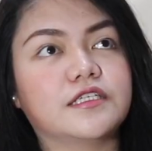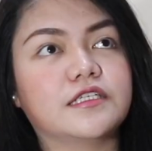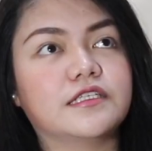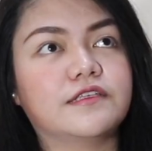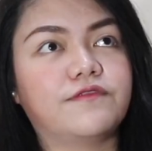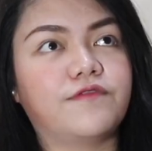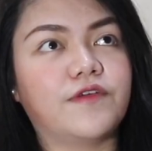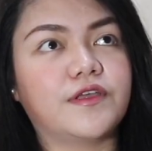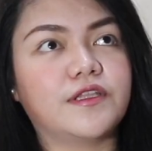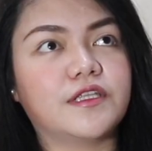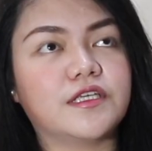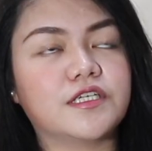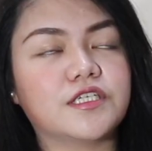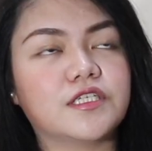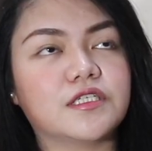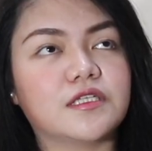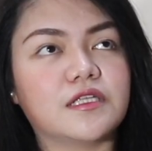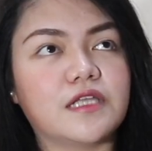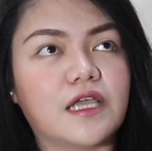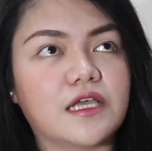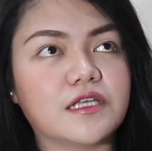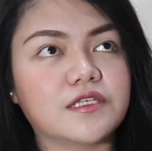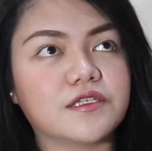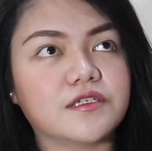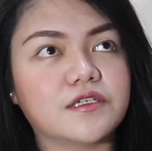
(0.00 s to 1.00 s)
just
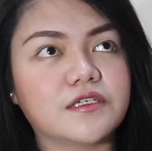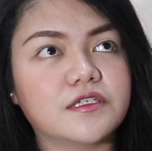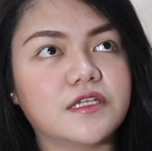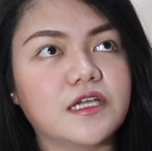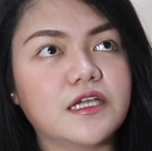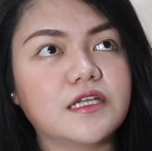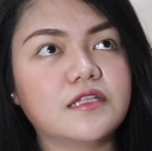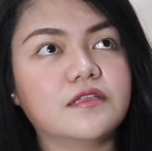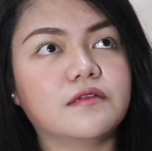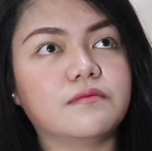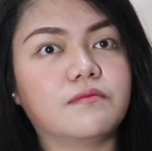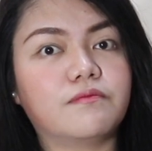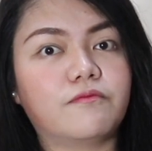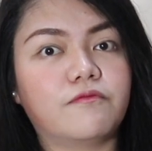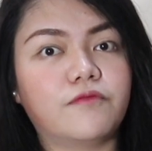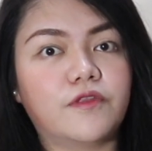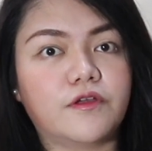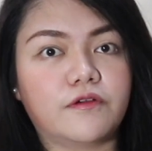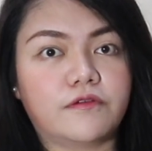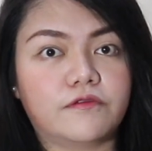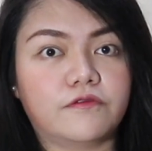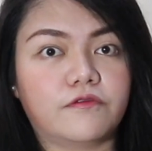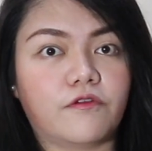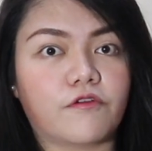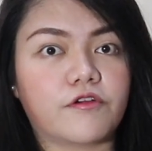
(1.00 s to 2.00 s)
finished yesterday
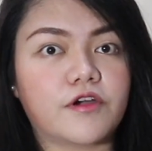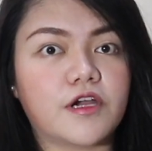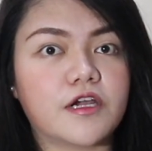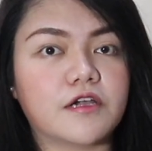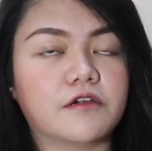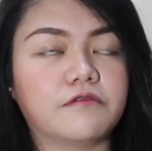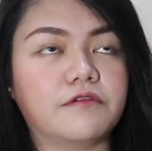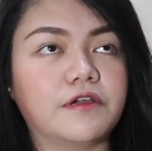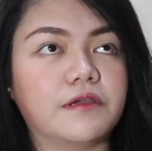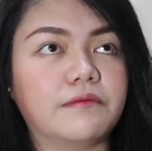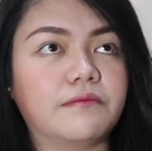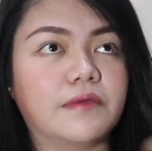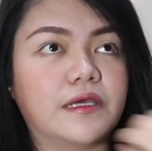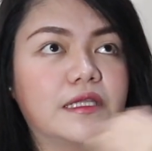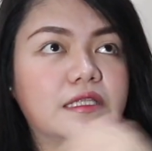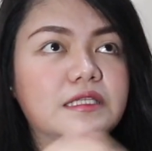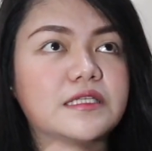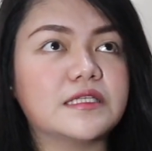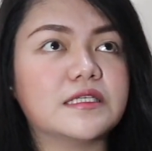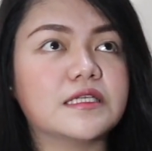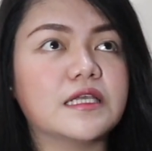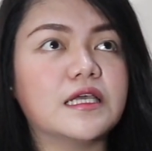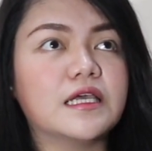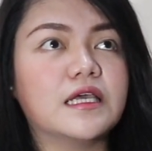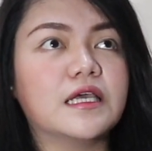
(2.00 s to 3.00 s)
the 4
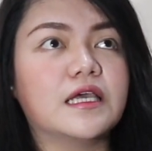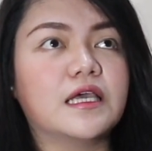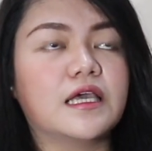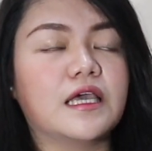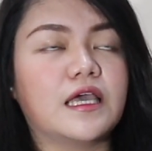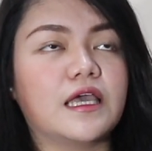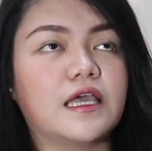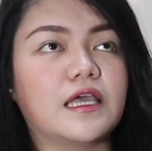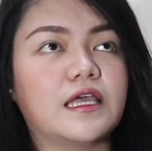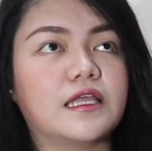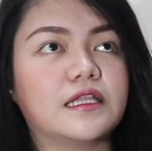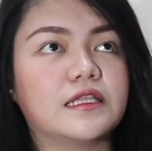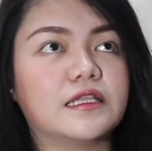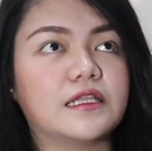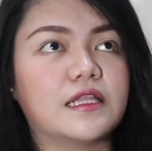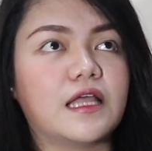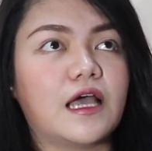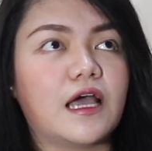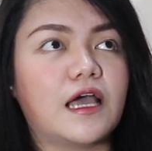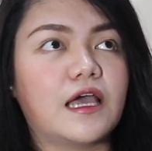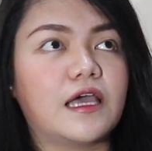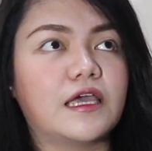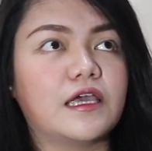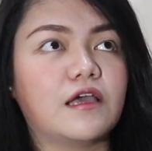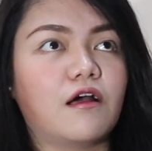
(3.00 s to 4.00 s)
agreements, and
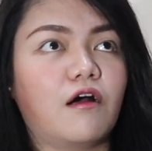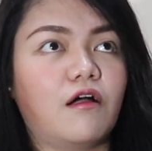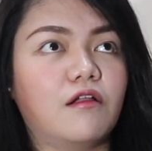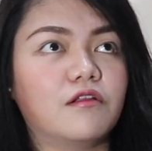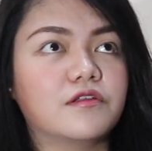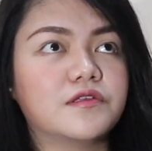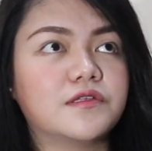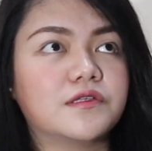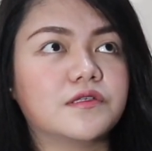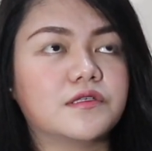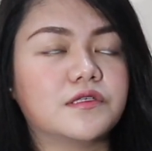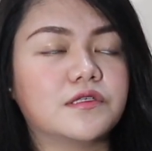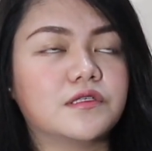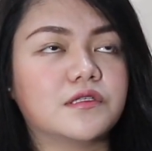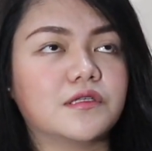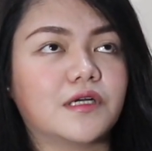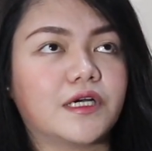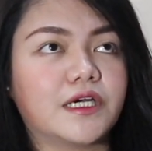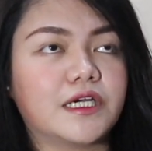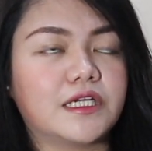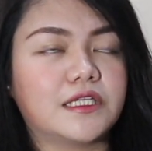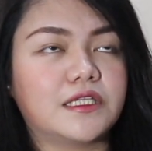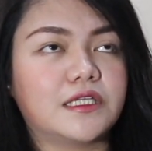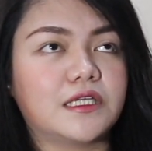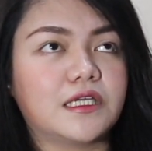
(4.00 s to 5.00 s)
I also
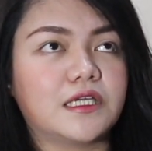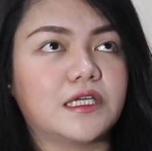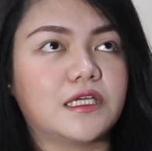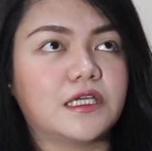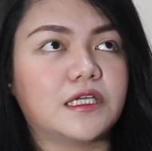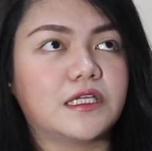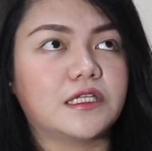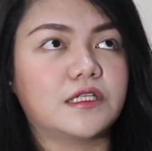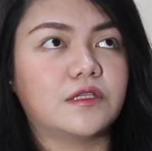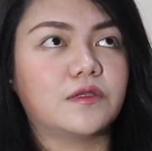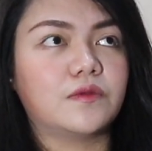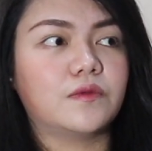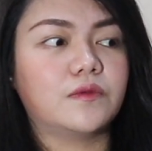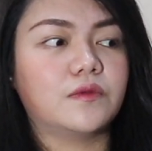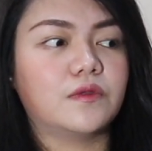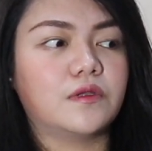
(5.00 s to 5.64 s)
started